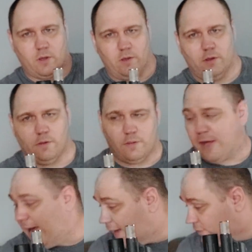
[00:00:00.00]
And then
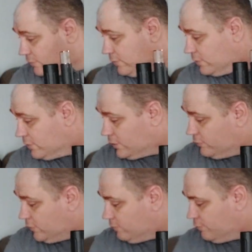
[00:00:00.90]
that
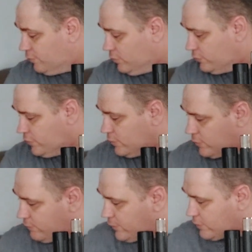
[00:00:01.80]
is in full choke
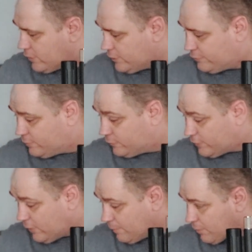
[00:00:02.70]
configuration,
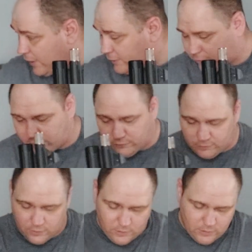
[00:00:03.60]
which I practice,
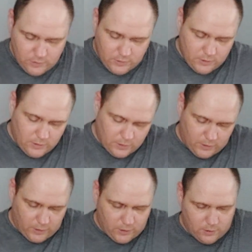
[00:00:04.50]

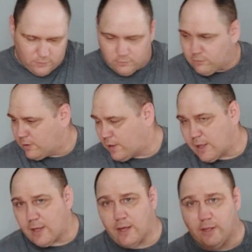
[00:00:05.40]
and
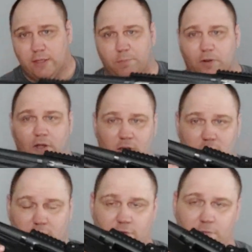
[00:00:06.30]
I keep it
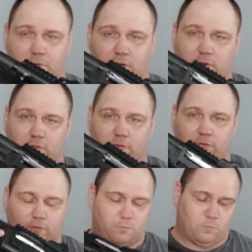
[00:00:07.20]
like this
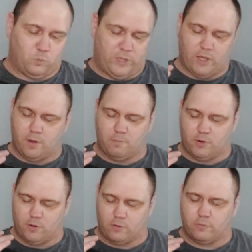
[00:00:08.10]
because we got
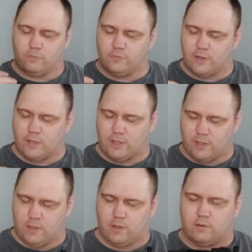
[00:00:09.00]
birds,
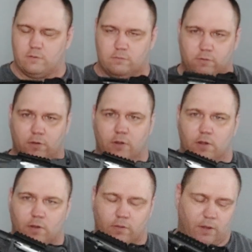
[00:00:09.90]
and
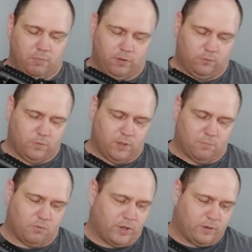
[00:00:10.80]
that means we
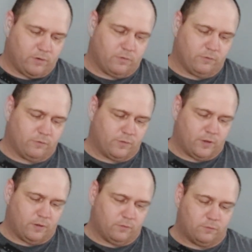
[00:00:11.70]
get predators,
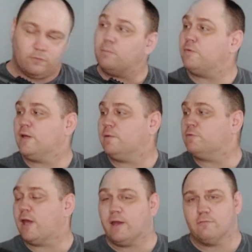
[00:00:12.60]
and
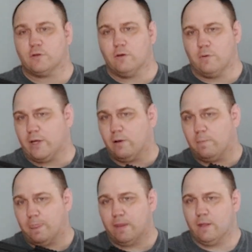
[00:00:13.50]
sometimes I have to go out